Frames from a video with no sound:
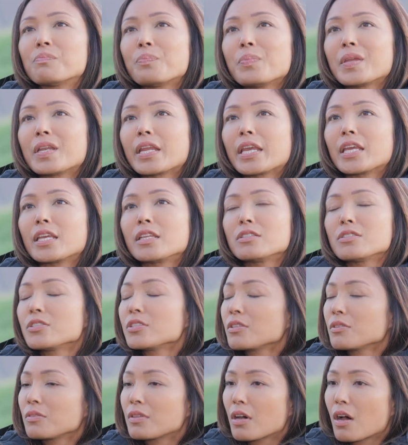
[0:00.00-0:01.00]
been
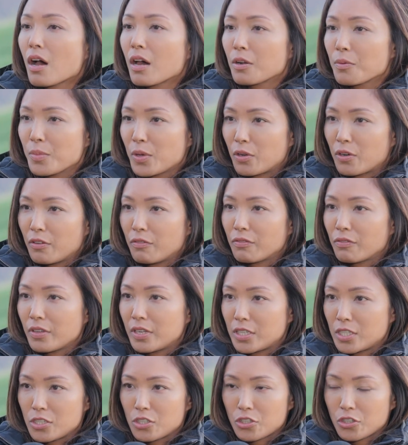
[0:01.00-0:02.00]
into the automotive
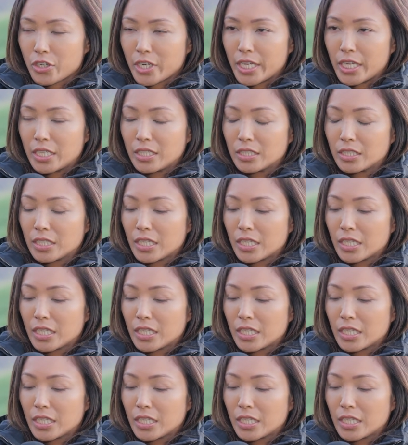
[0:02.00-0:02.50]
industry,